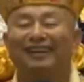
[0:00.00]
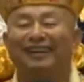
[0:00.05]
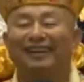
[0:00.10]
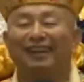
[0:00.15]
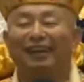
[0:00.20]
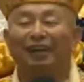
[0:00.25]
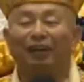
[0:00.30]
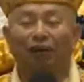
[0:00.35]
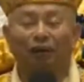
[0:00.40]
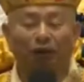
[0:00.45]

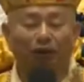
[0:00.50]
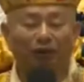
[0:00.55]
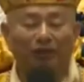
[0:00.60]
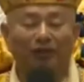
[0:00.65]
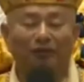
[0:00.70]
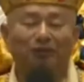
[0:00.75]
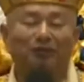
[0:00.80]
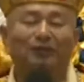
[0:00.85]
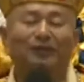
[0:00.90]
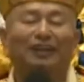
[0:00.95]
It's better
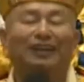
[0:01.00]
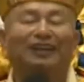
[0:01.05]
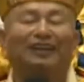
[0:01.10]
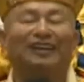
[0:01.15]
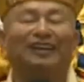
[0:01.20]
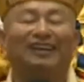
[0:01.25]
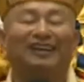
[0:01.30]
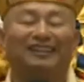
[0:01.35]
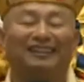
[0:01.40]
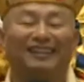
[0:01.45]
not to
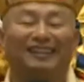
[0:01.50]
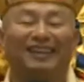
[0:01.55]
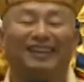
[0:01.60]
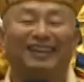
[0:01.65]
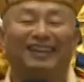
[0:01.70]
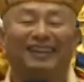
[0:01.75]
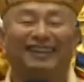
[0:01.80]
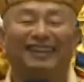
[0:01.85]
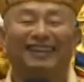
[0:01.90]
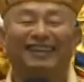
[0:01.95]
see her.
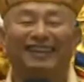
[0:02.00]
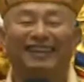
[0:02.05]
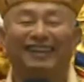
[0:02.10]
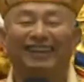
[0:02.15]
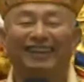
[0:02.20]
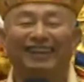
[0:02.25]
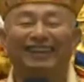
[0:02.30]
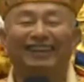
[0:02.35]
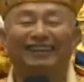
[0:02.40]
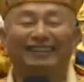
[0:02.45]

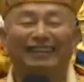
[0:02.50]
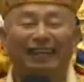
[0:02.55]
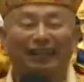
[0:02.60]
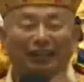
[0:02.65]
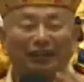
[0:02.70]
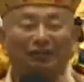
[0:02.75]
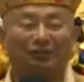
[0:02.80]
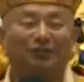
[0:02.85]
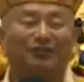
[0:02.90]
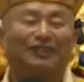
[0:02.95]

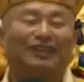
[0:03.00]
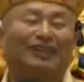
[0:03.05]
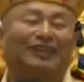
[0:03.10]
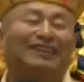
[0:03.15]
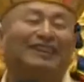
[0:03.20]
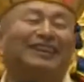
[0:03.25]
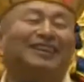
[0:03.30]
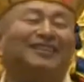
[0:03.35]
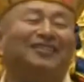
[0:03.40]
Amitabha.